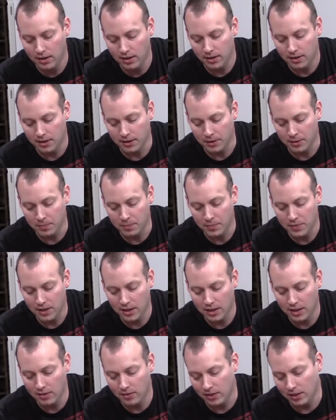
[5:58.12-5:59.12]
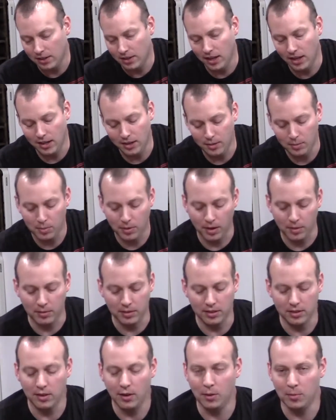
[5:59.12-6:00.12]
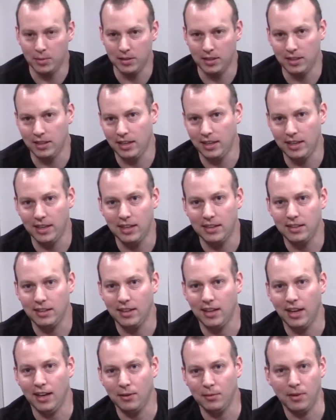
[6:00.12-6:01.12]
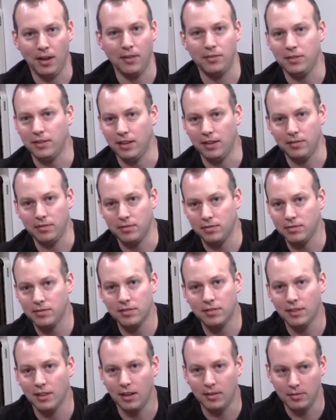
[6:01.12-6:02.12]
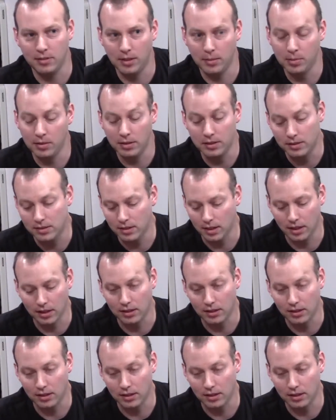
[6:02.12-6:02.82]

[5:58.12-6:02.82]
And even then, you're probably hoping that they get to that after they've leveled up at least to like